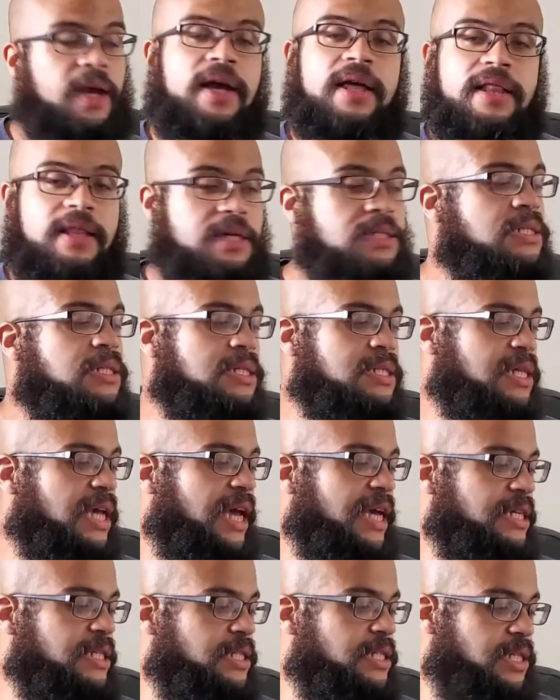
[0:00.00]
This is
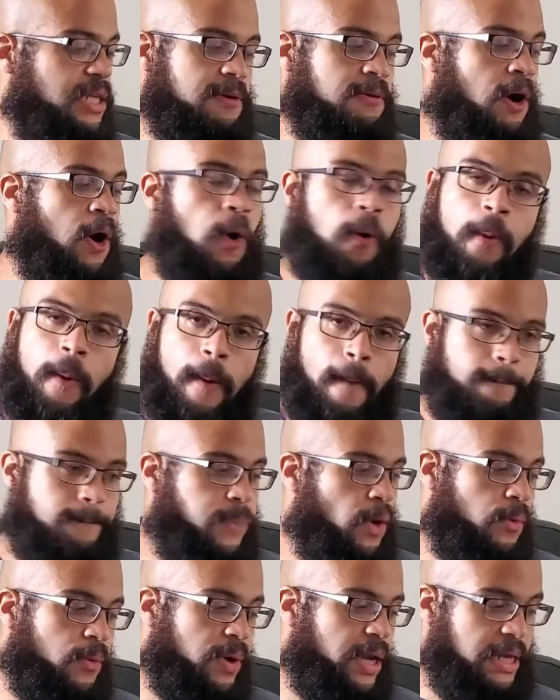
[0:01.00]
a
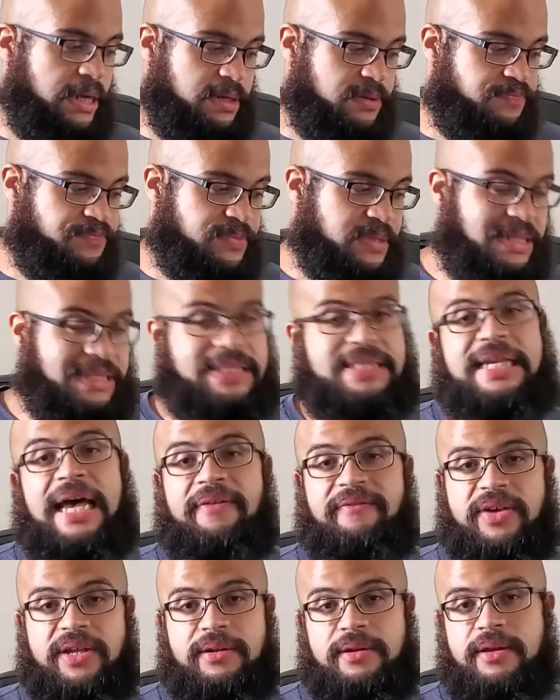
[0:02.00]

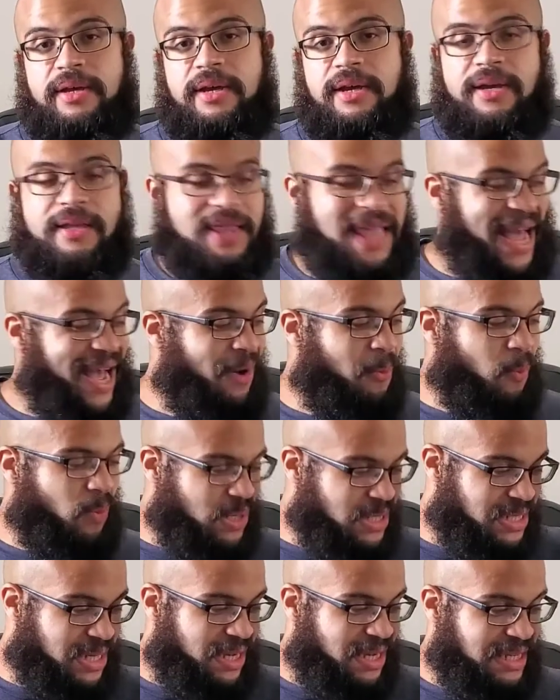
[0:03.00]
0.7. That
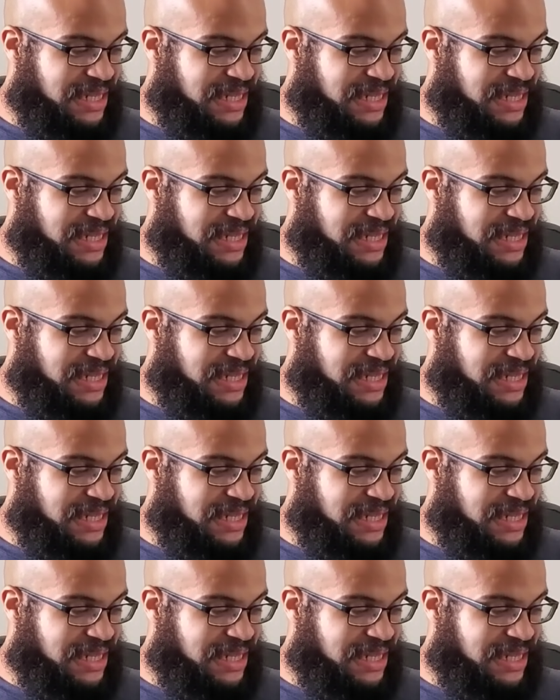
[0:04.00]
was